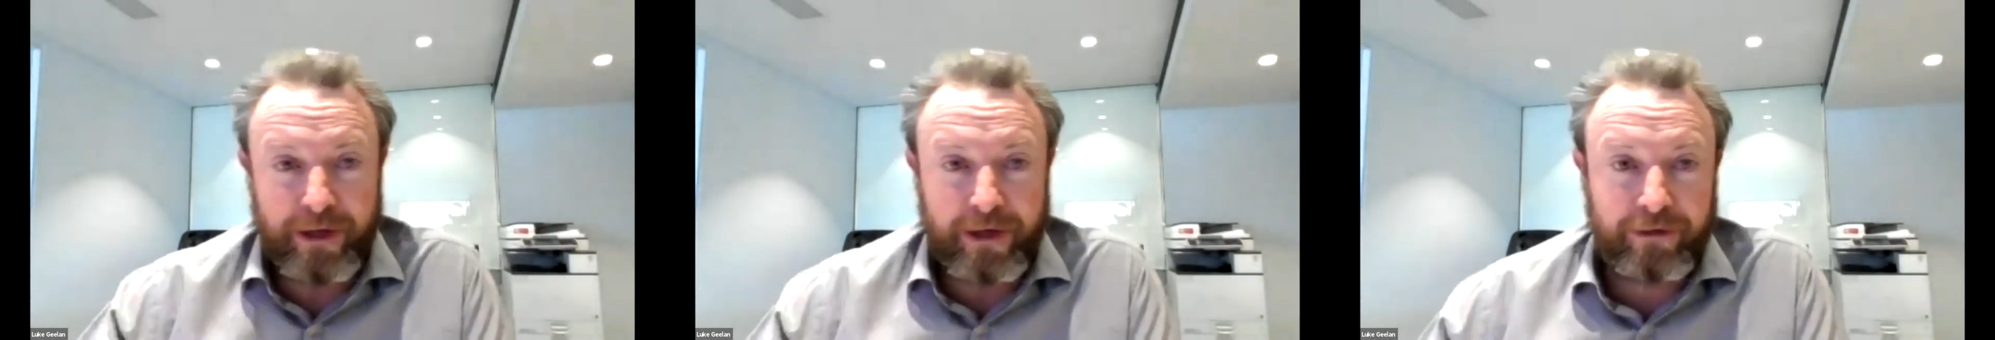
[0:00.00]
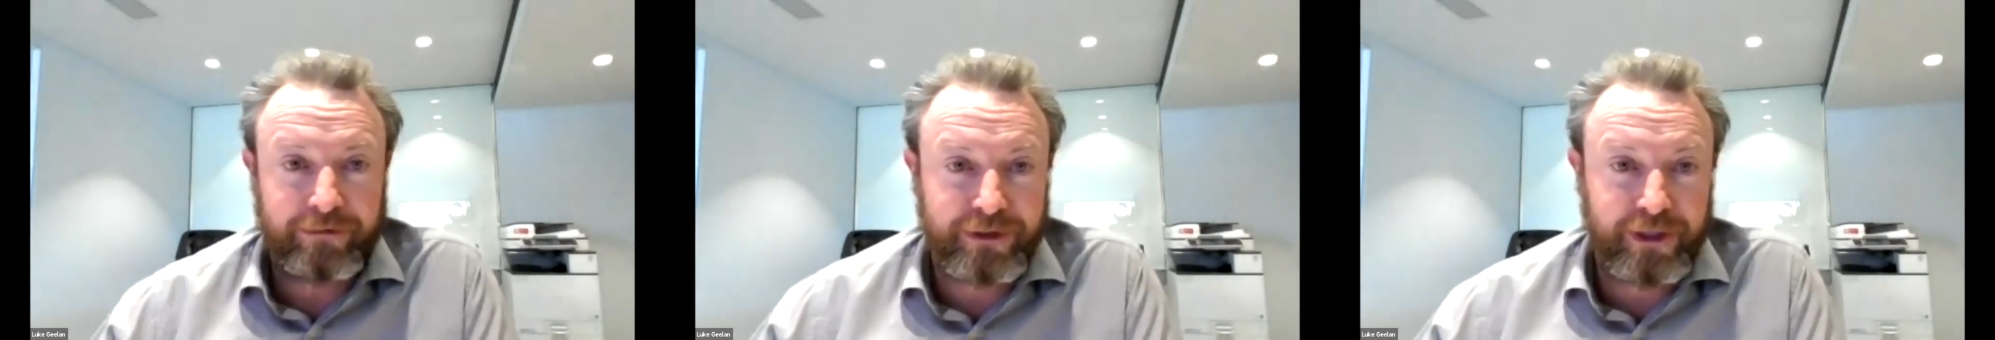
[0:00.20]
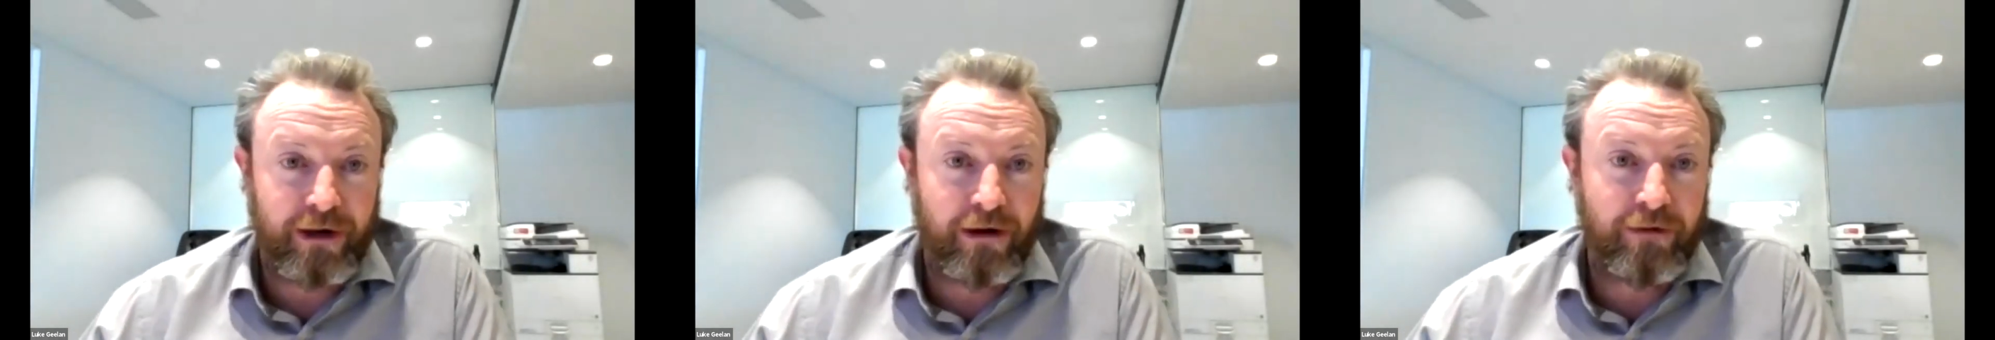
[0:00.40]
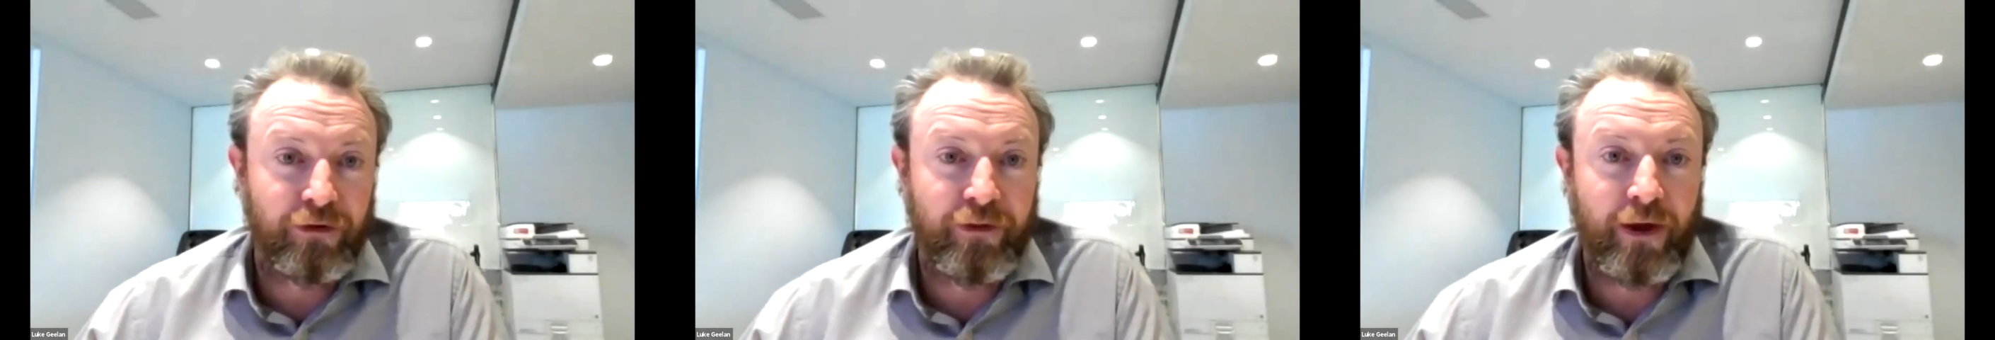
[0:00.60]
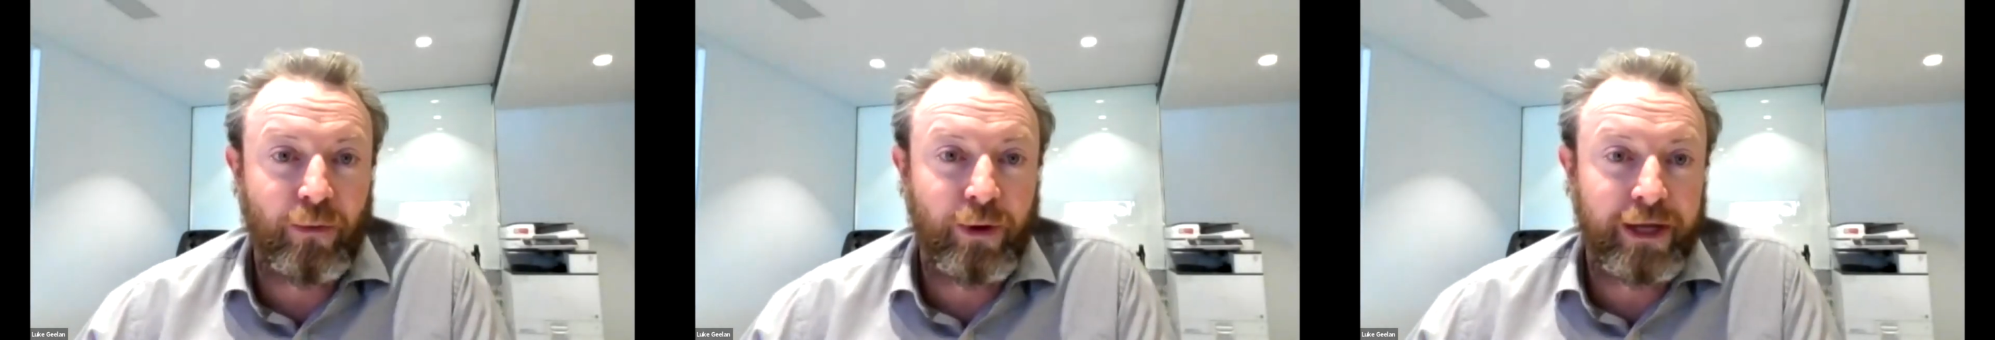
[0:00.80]
our CEO,
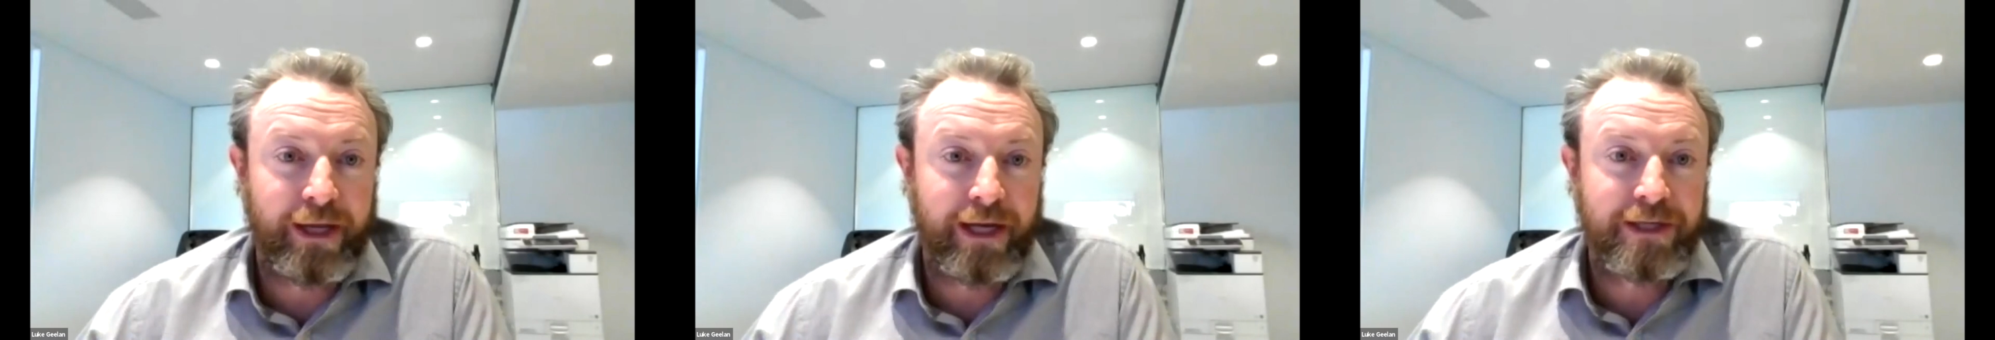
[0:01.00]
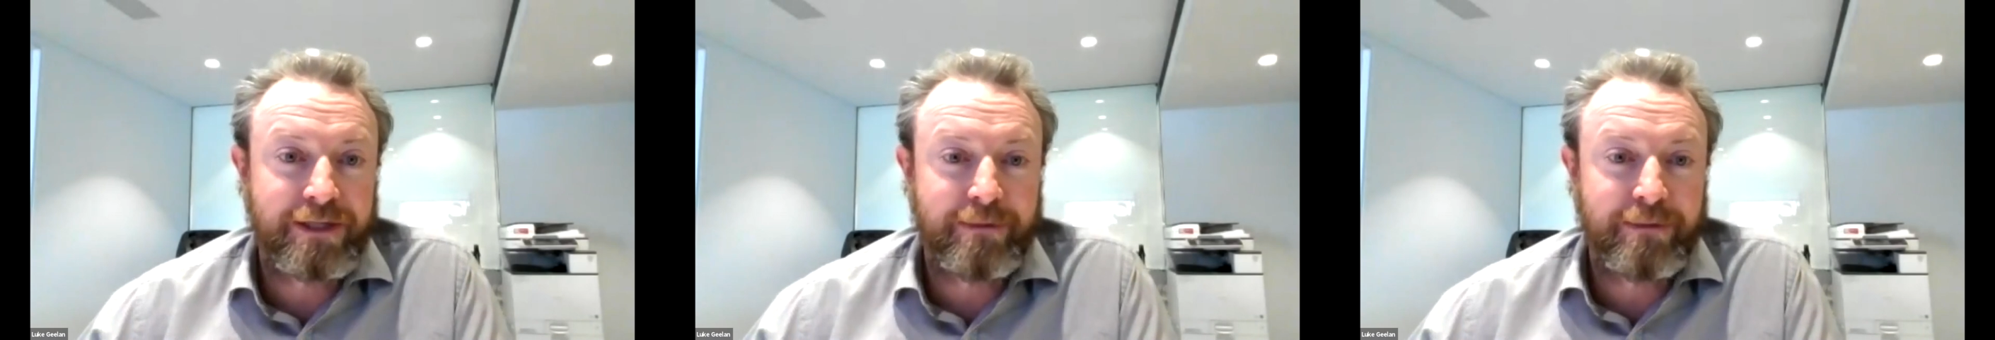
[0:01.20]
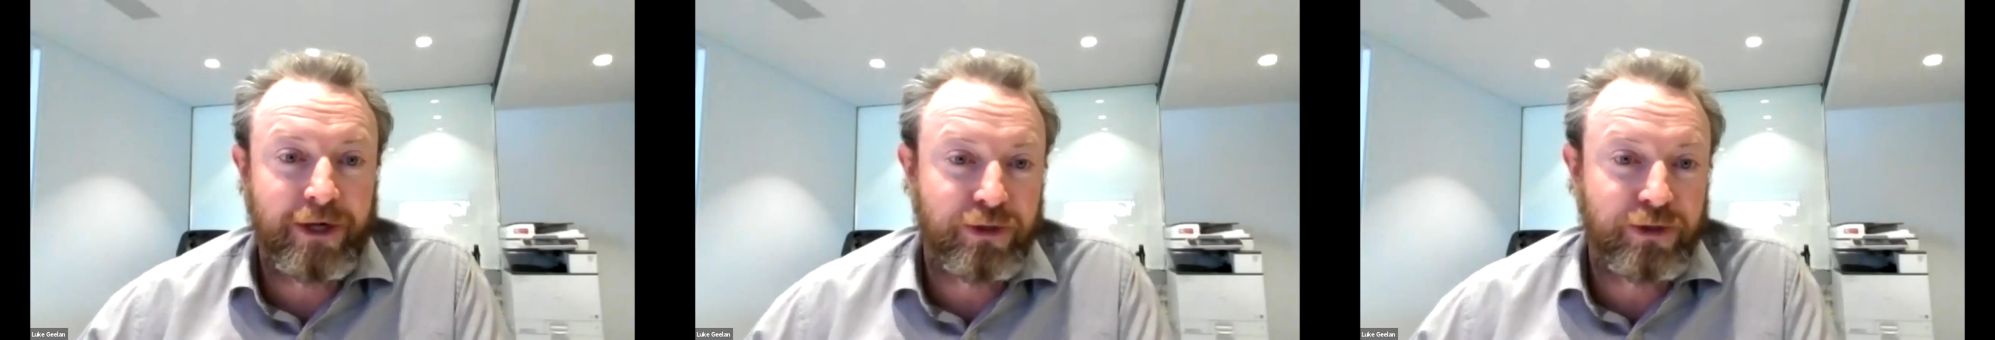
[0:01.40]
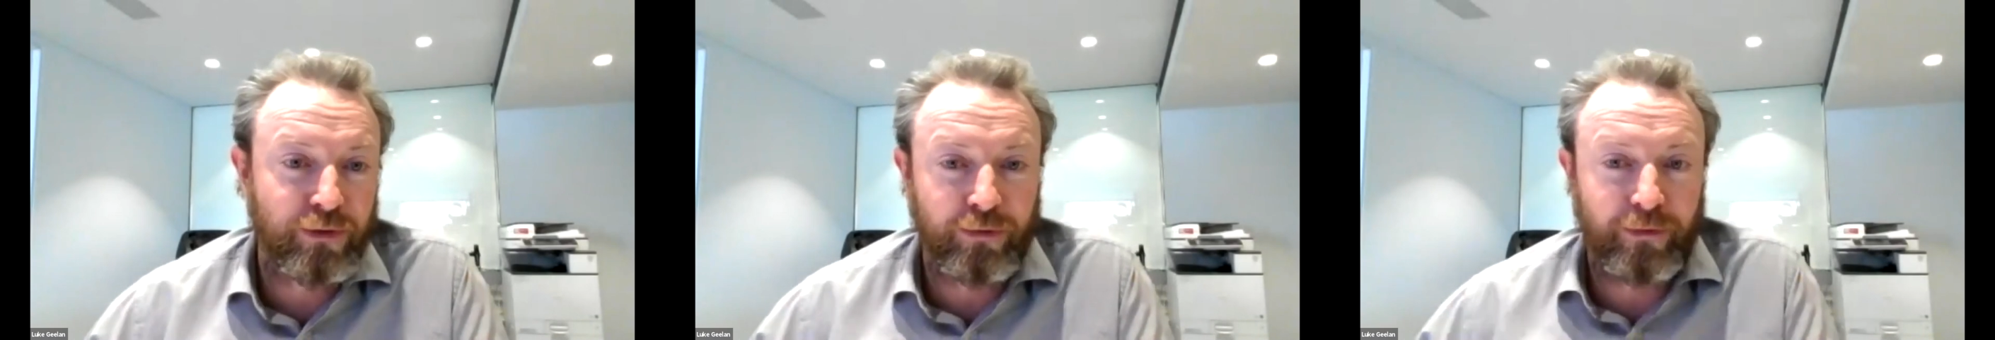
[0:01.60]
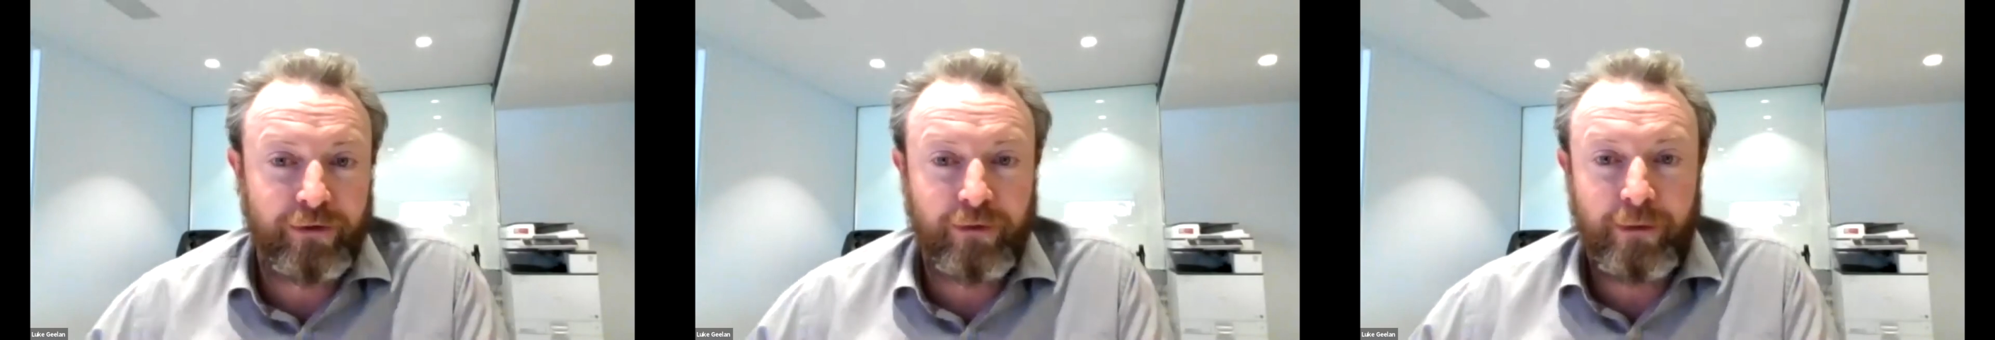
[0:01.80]
on that weekend, just to make sure
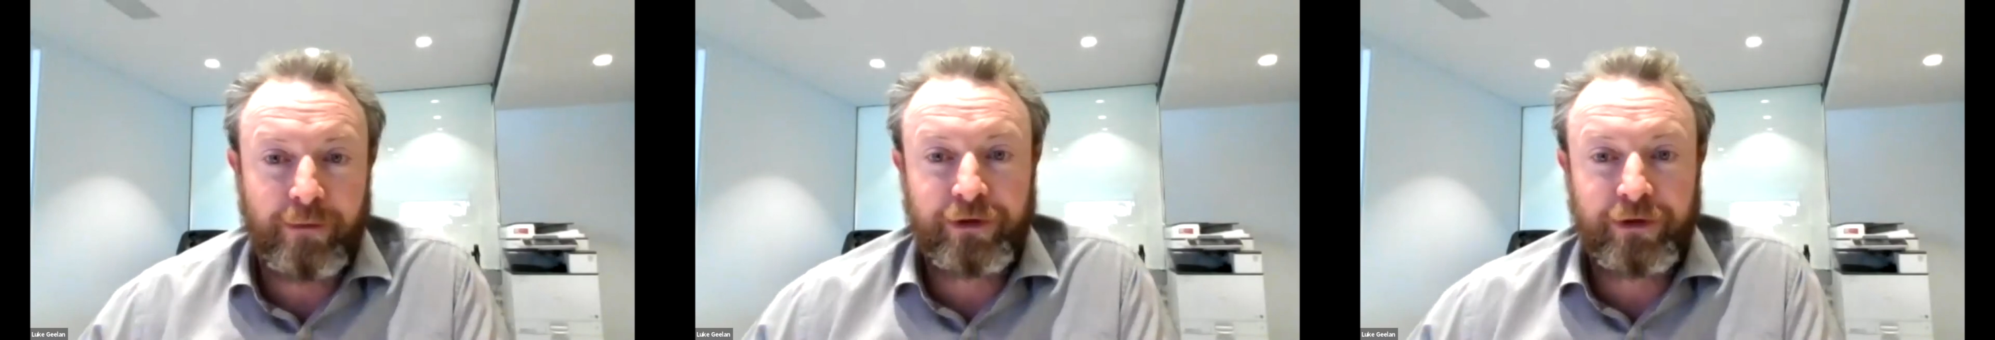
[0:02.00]
that everyone